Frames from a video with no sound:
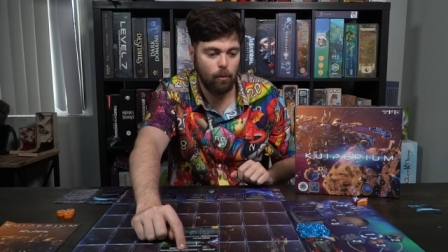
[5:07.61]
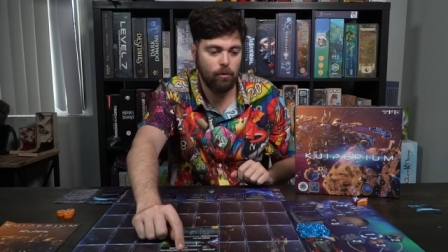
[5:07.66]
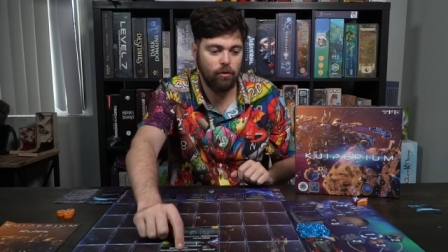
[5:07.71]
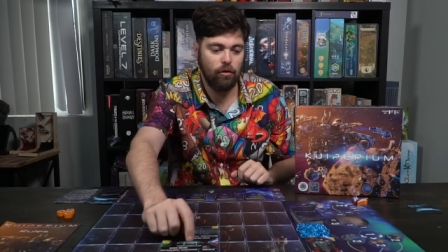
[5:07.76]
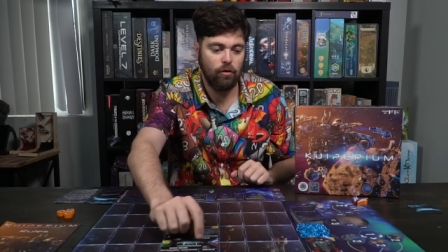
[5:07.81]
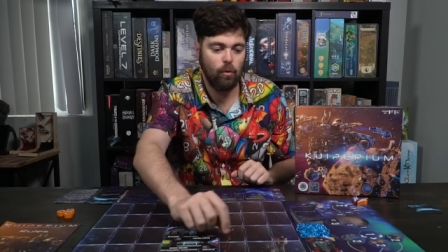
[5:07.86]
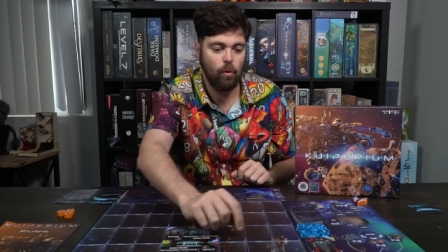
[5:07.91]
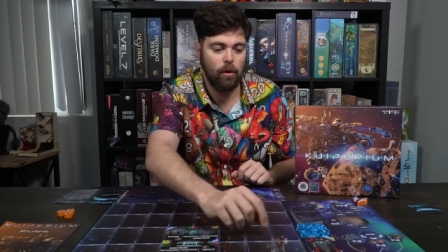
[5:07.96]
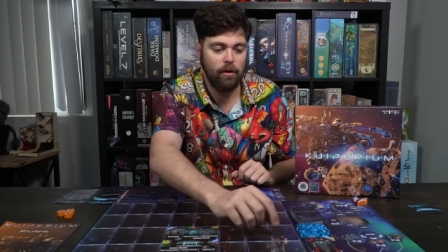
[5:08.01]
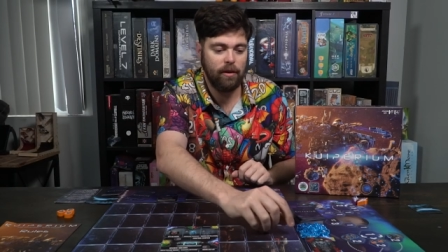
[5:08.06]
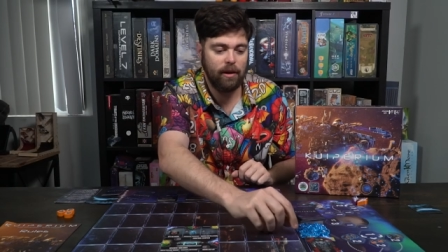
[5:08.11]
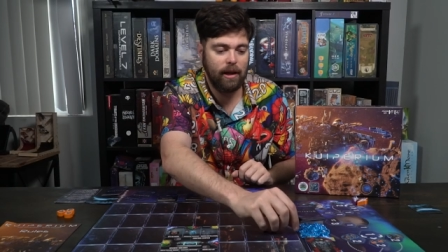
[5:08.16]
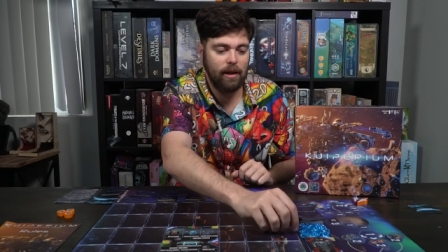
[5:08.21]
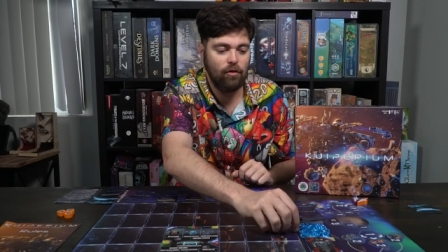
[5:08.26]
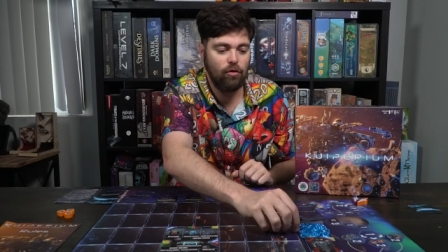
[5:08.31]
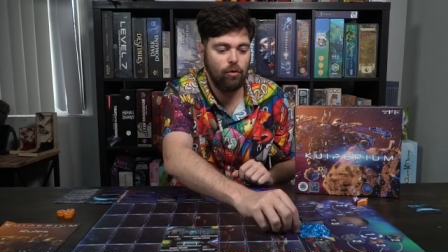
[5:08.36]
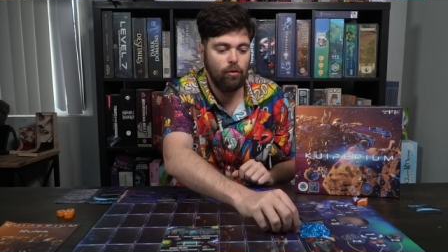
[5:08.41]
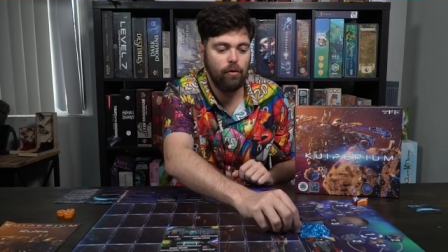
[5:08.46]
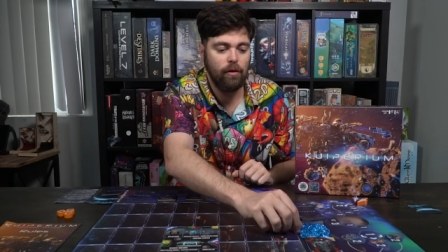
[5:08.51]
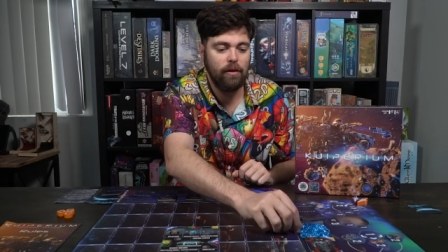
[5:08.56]
which is going to
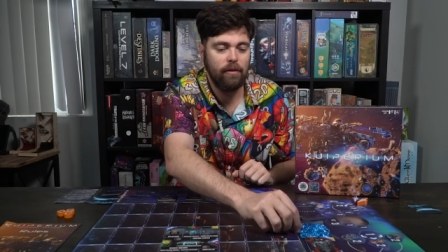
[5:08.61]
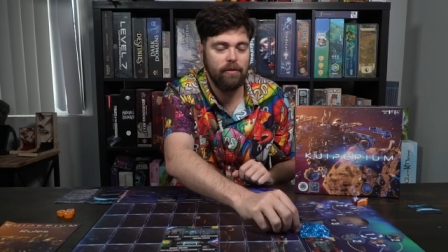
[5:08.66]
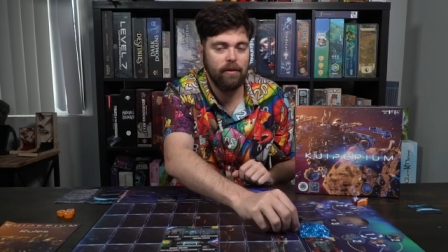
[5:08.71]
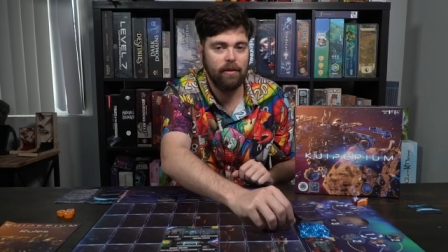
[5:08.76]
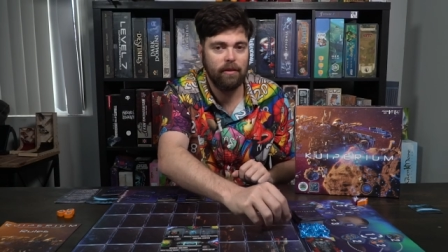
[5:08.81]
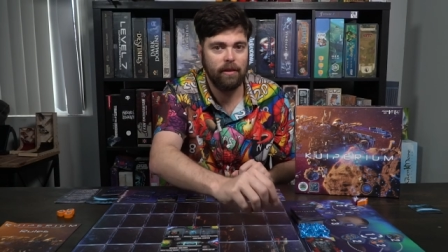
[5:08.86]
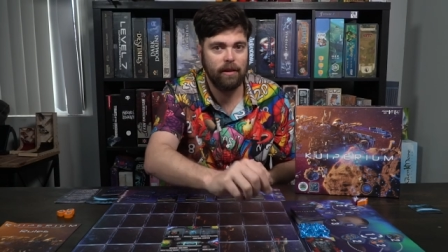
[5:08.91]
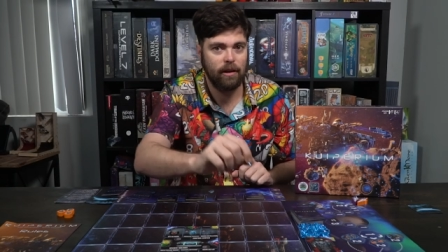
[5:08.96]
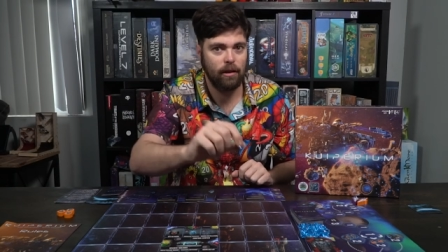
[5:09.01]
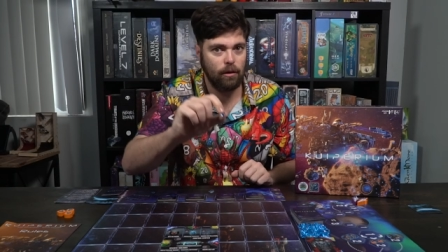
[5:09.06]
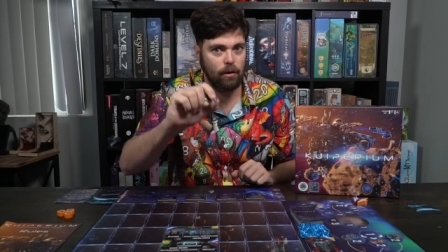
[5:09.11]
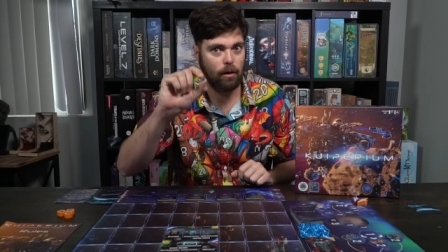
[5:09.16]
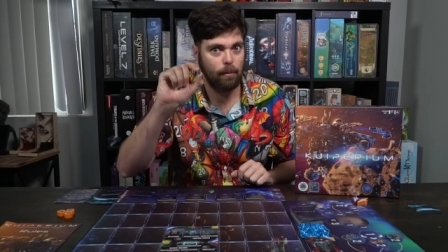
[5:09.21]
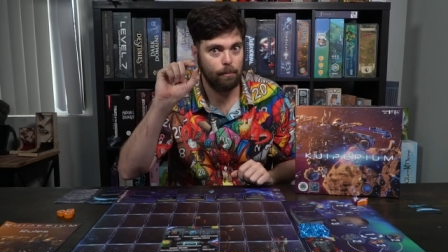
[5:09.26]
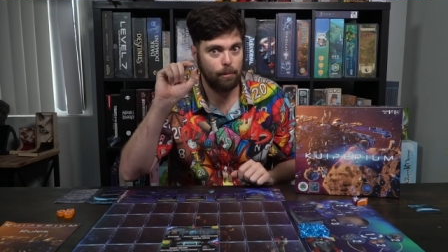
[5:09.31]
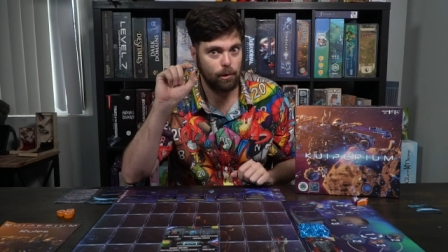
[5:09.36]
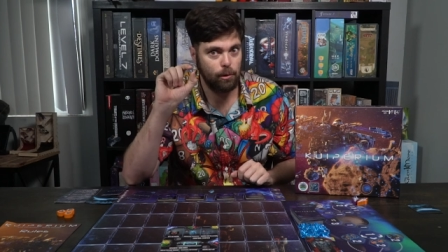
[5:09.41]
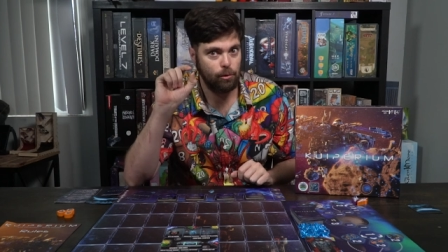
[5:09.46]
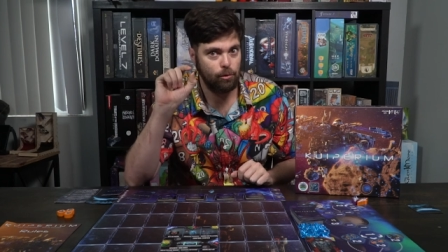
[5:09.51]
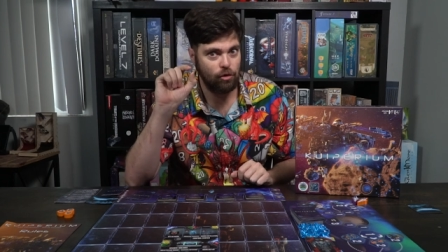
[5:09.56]
get you these little
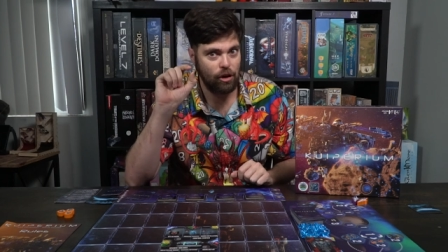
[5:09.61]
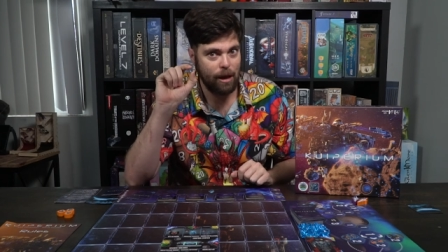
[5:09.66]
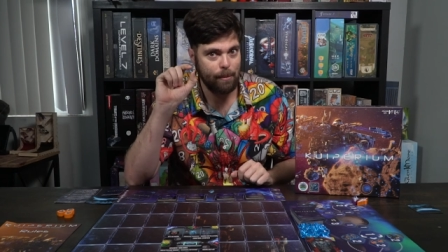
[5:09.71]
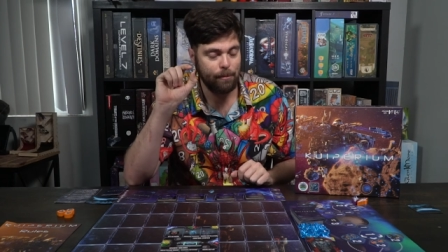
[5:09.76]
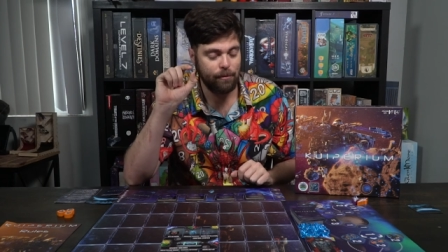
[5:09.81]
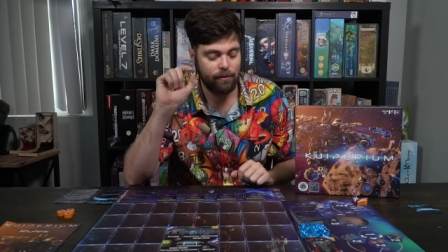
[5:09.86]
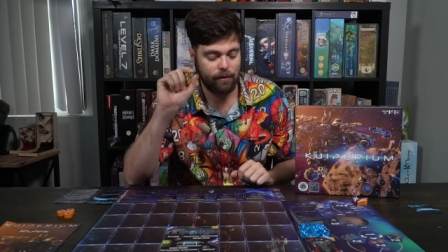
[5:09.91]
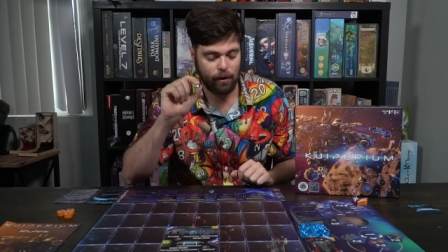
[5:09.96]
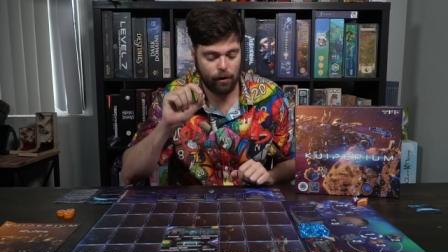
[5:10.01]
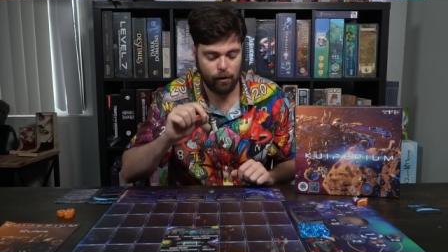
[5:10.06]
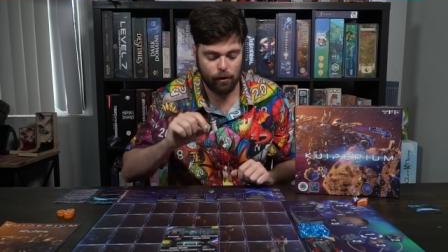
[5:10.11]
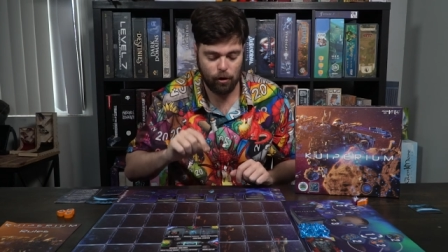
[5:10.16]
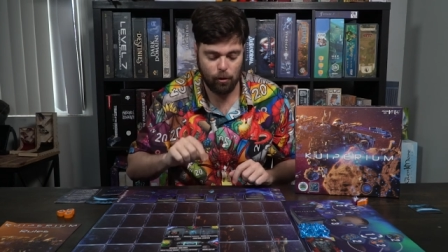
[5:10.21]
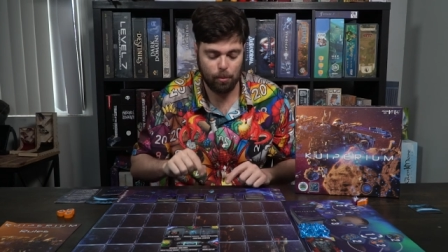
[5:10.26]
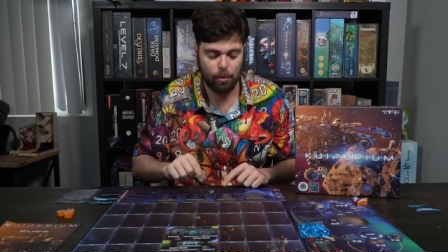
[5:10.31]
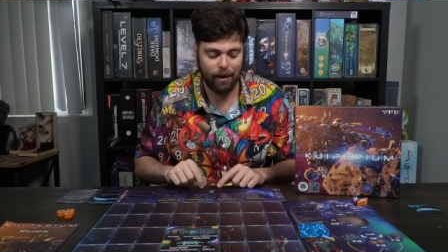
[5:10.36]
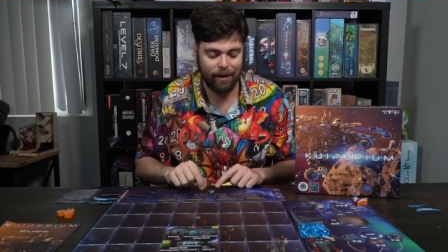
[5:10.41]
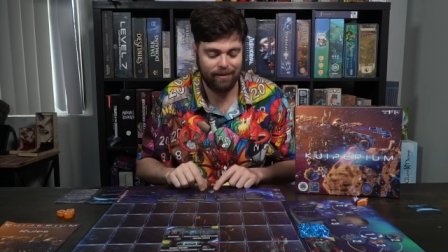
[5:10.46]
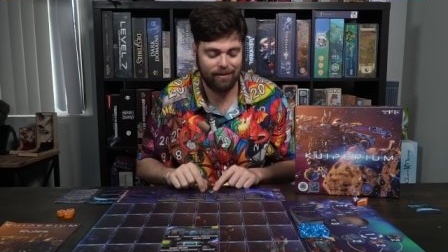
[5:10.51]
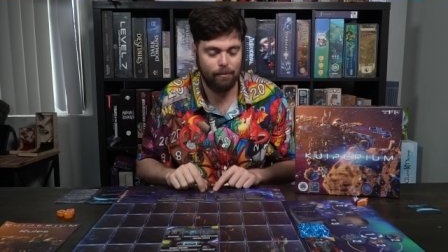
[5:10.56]
blue gems here, and you
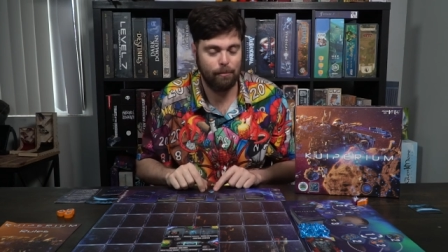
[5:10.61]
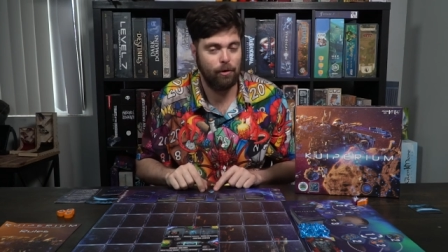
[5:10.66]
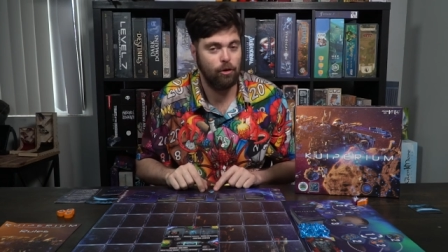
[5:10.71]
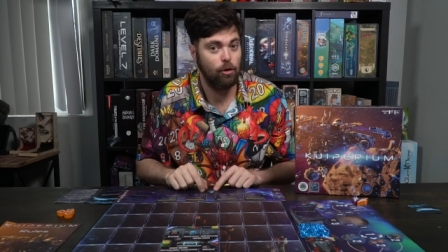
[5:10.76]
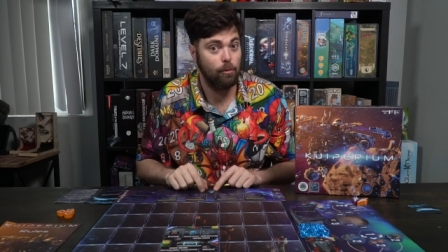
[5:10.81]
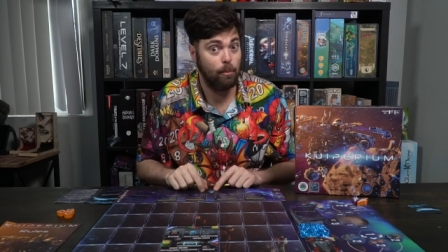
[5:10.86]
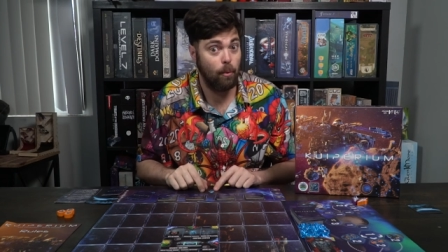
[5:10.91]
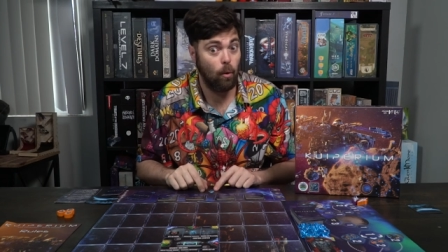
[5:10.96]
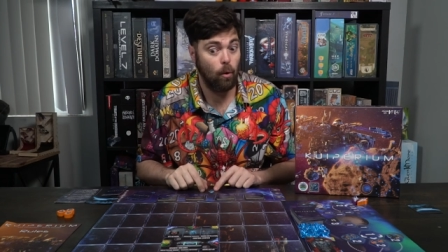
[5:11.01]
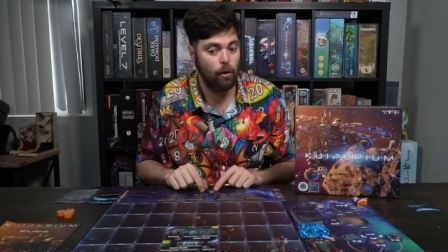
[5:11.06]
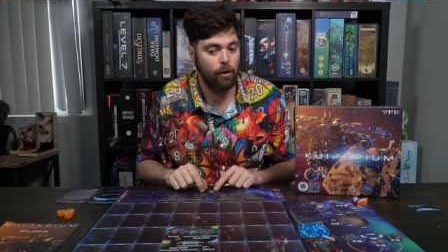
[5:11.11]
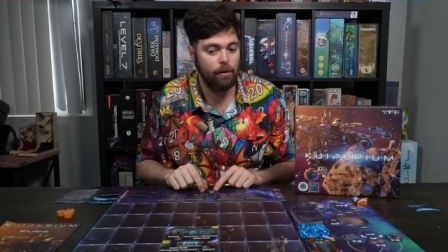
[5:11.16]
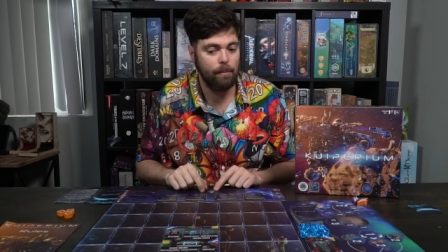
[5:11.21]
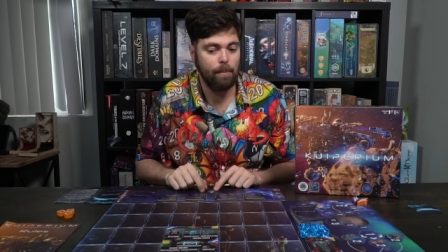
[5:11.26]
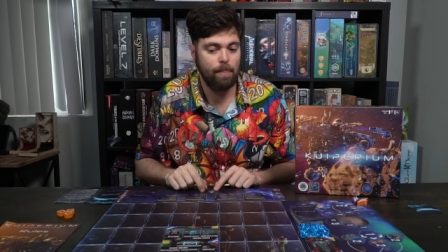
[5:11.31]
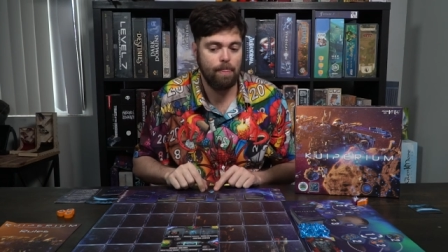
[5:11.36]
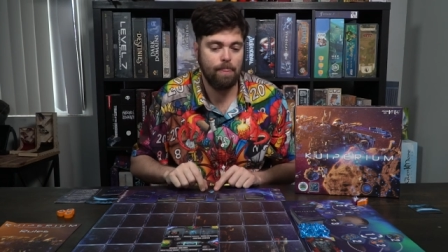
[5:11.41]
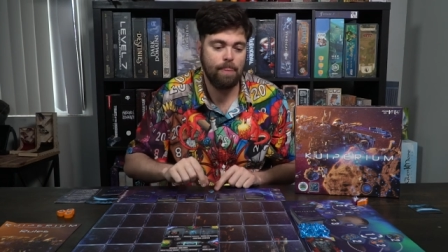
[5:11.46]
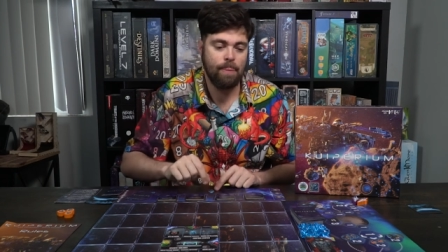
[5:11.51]
place them in your board.